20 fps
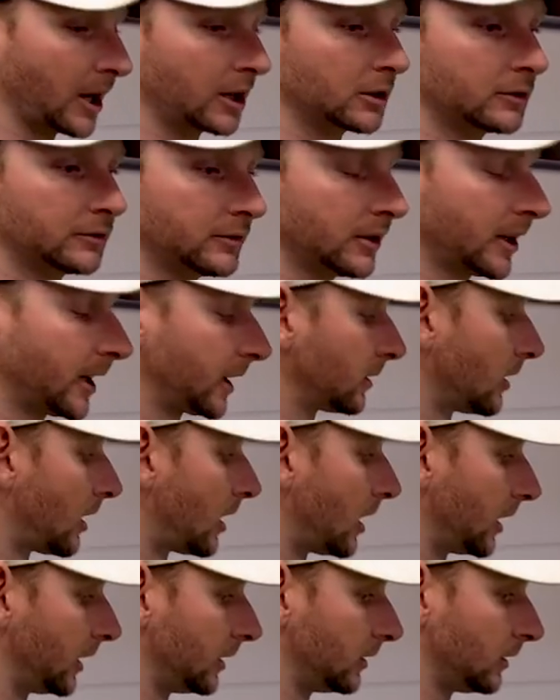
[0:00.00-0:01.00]
metal flake
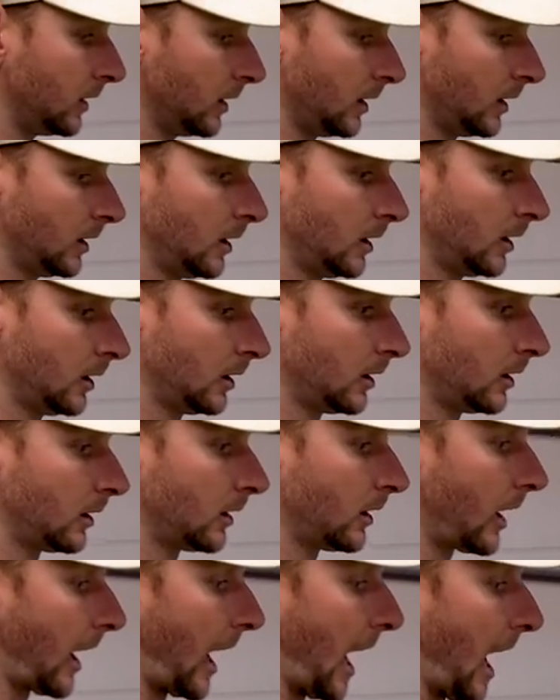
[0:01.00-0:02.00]
line
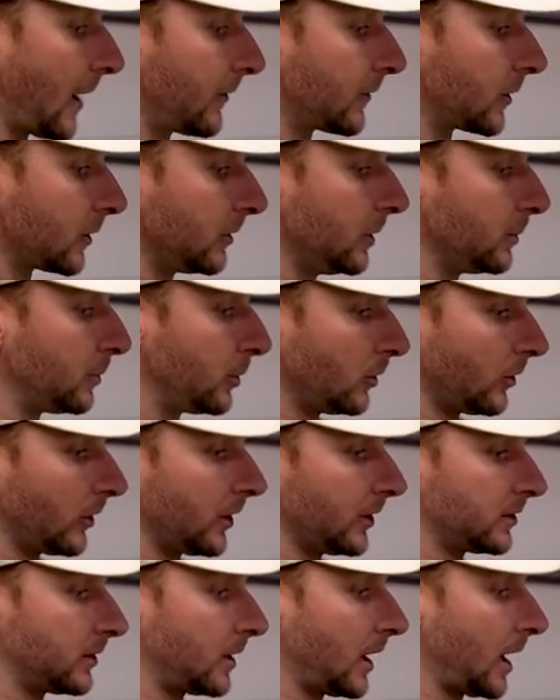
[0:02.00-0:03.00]
after we pull
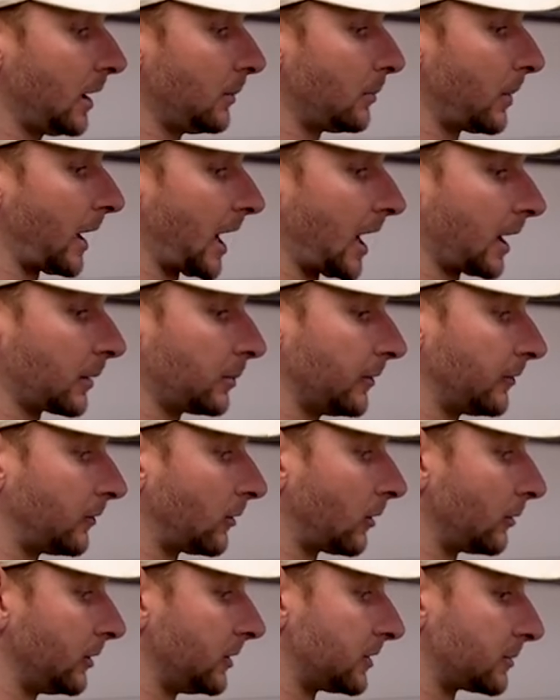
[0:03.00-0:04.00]
this tape back
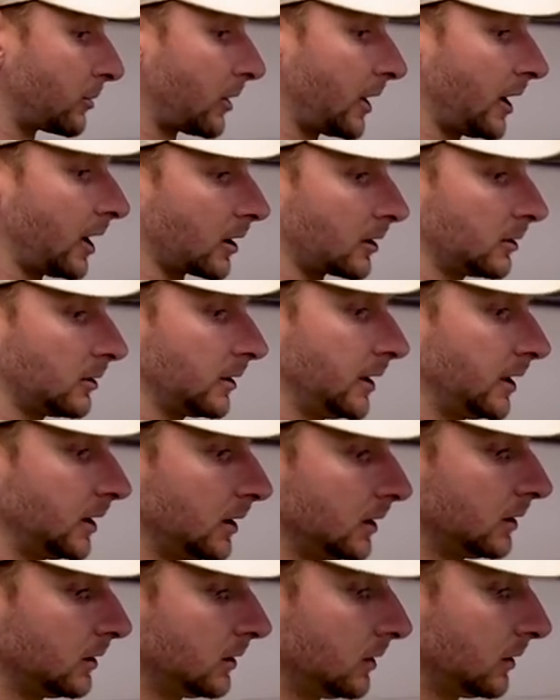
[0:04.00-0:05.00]
before we spray our
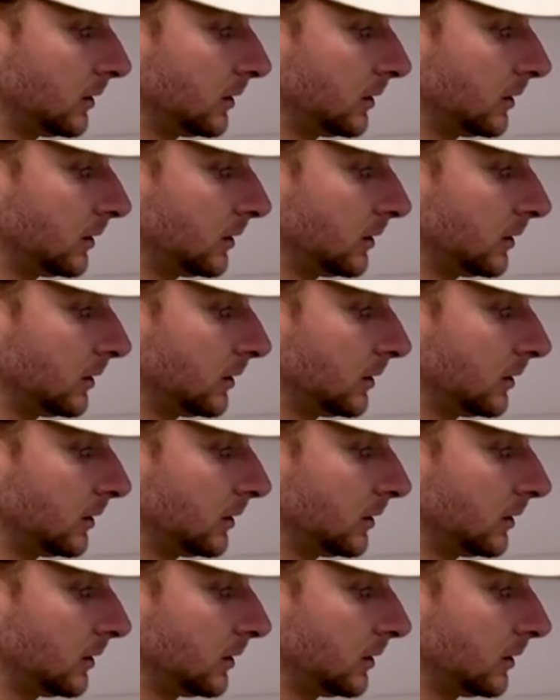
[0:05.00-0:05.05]
clear.